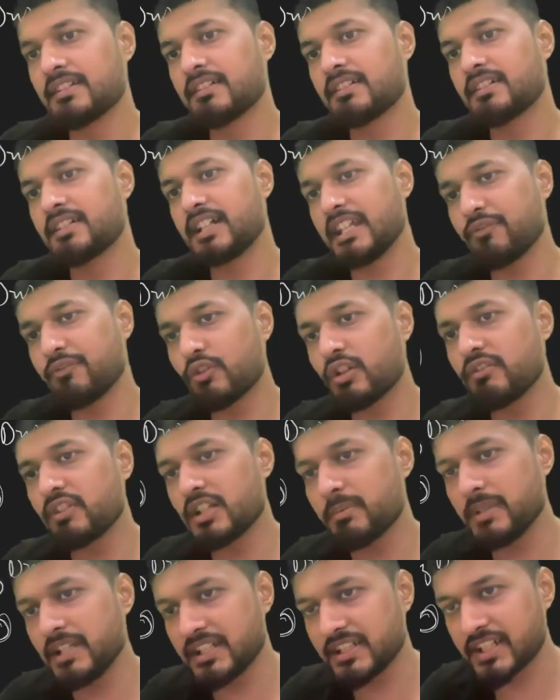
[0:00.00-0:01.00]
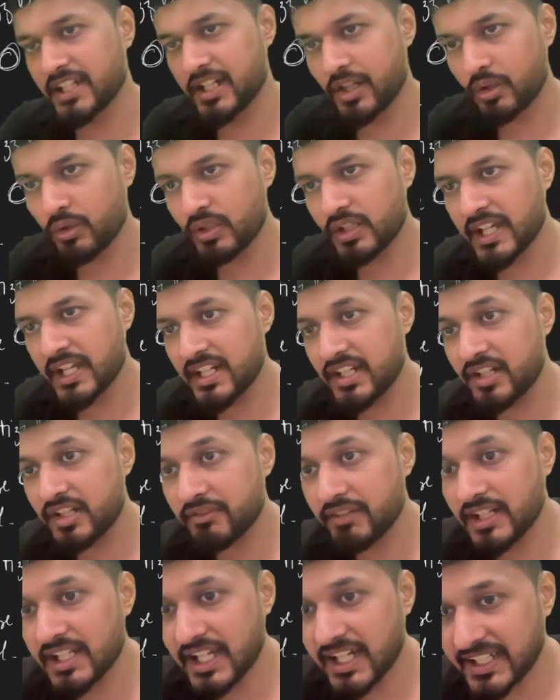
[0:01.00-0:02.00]
T4 will be in control and
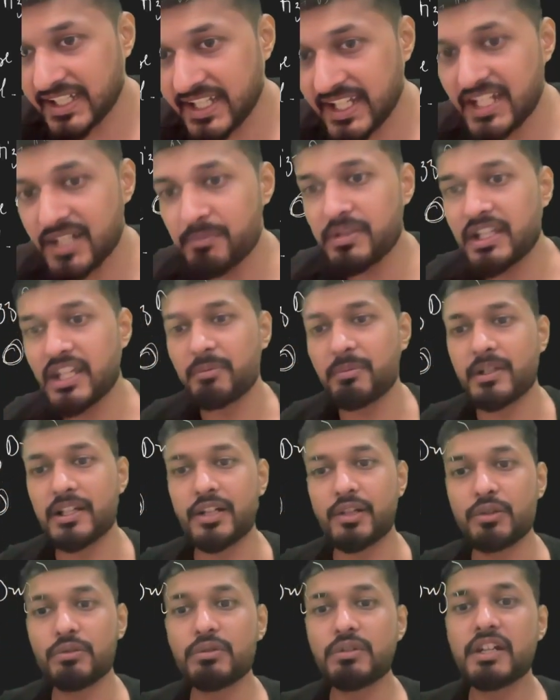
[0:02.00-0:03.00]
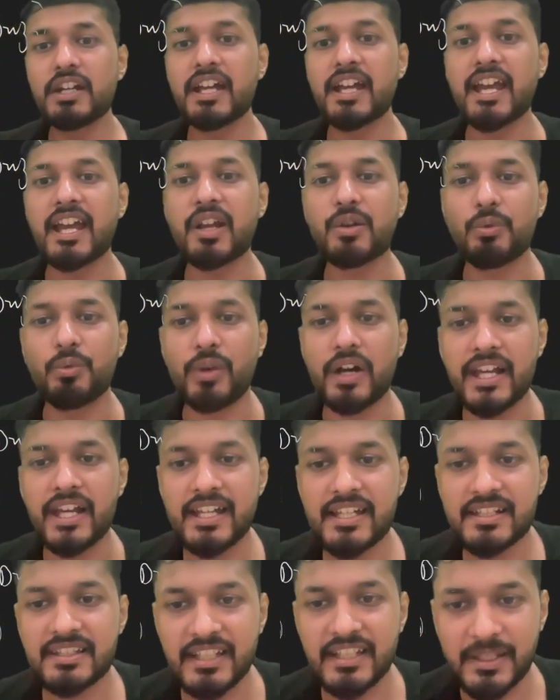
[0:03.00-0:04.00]
it will again be able to
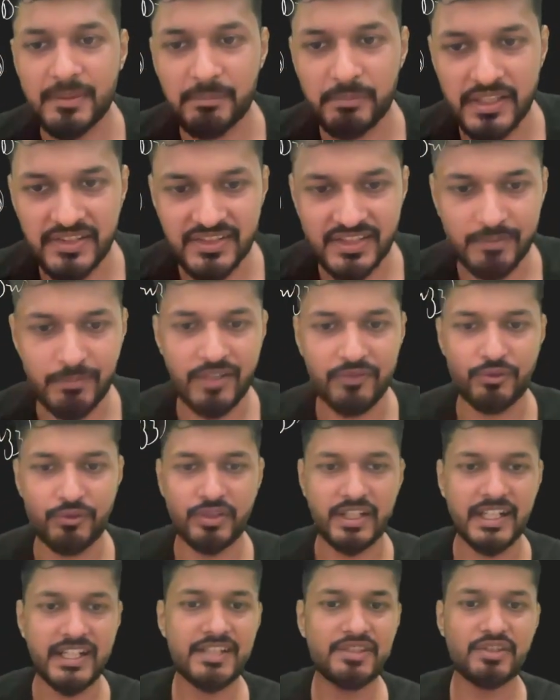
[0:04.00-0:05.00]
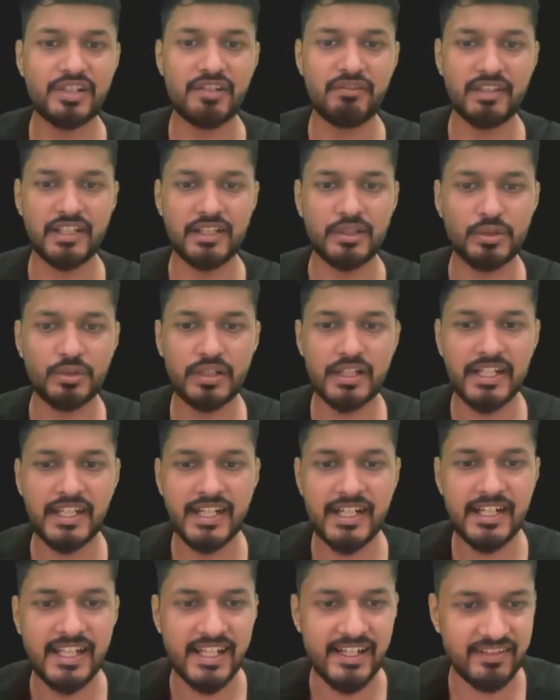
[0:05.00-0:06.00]
acquire the number semaphore, right? So it will go
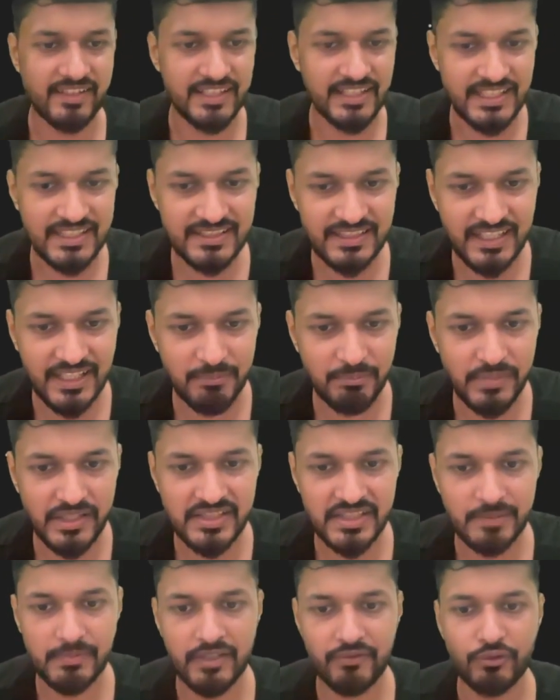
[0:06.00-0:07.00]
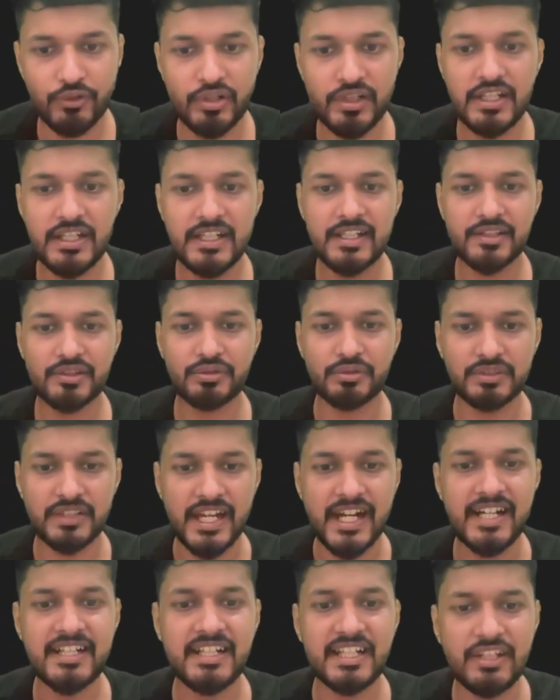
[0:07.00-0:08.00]
ahead and release the number semaphore so
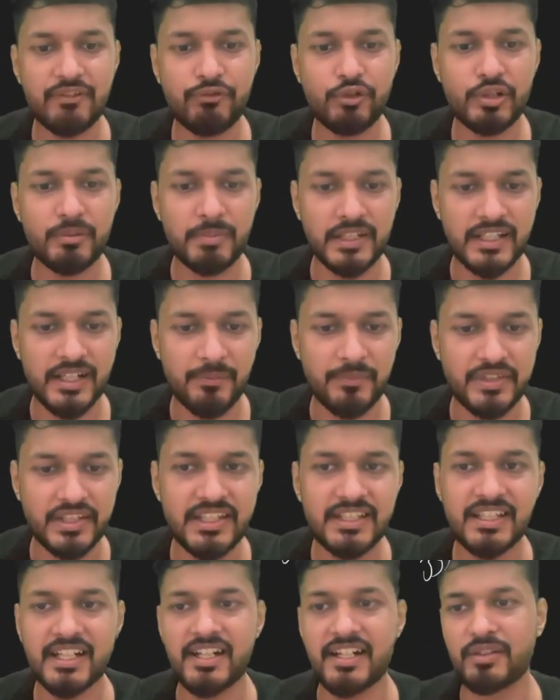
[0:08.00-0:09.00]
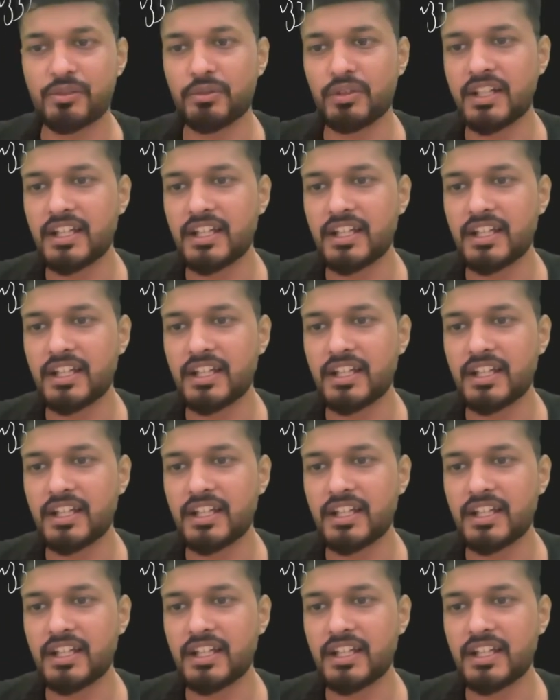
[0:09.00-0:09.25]
that T4 becomes in control.